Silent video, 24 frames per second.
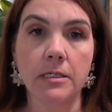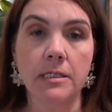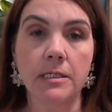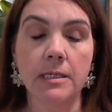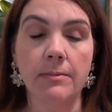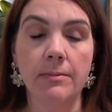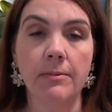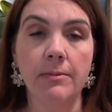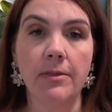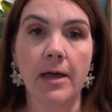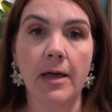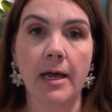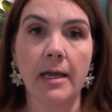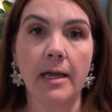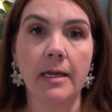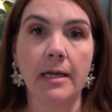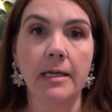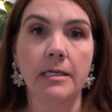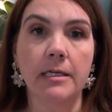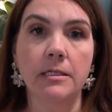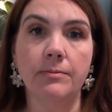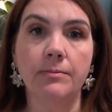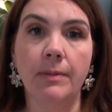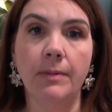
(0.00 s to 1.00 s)
Some of
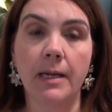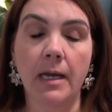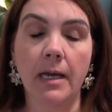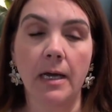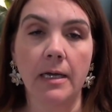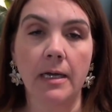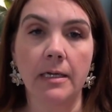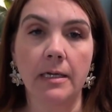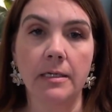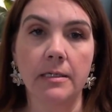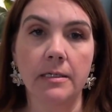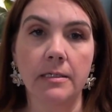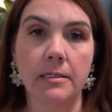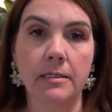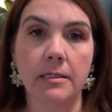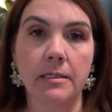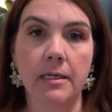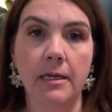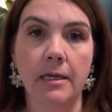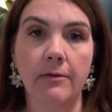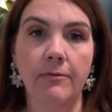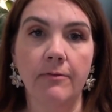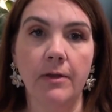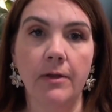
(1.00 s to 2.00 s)
that is because
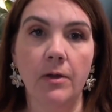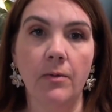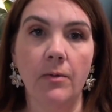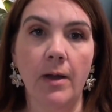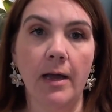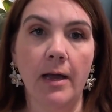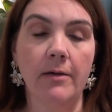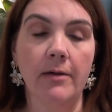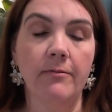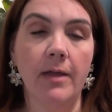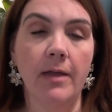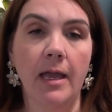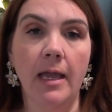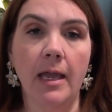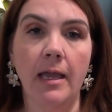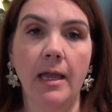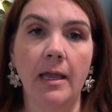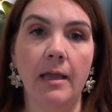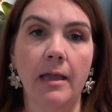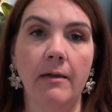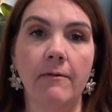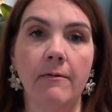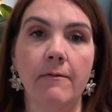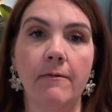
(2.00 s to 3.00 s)
if you have
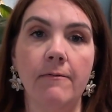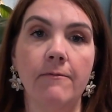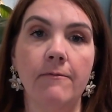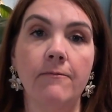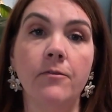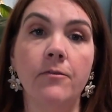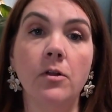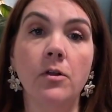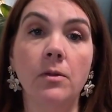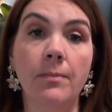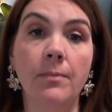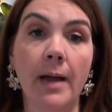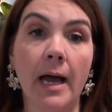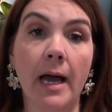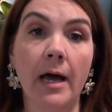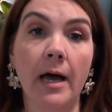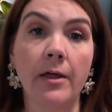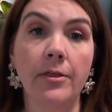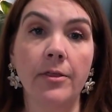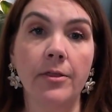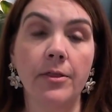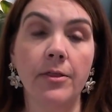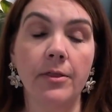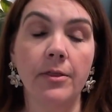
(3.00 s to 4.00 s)
a full
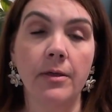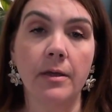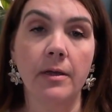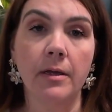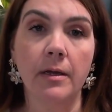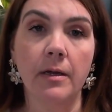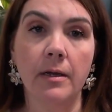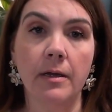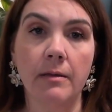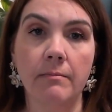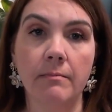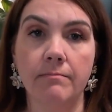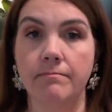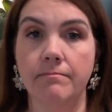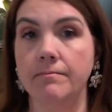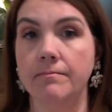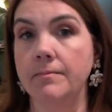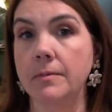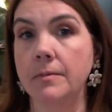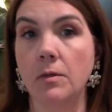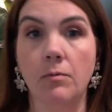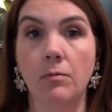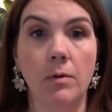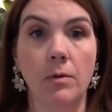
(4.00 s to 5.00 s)
bath,
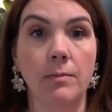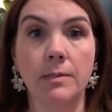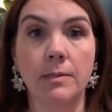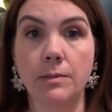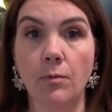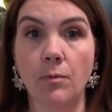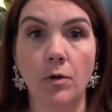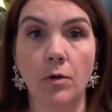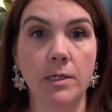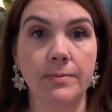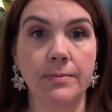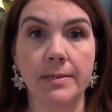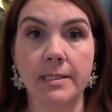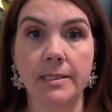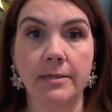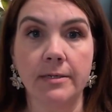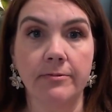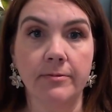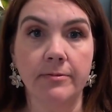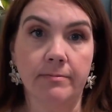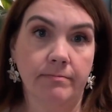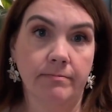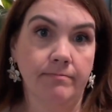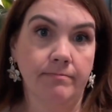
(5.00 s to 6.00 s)
the room is more
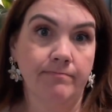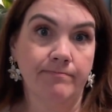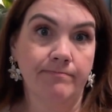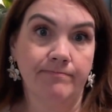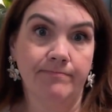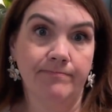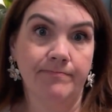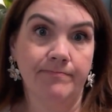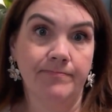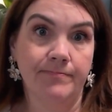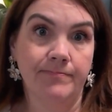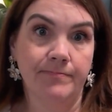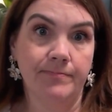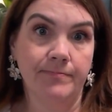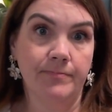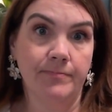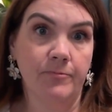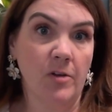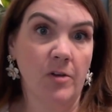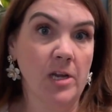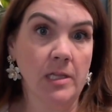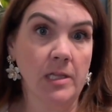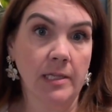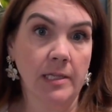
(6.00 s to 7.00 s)
expensive,
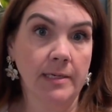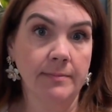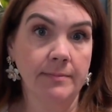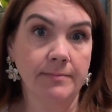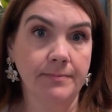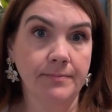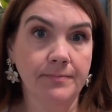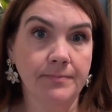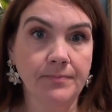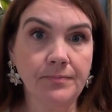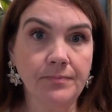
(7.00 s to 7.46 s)
frankly.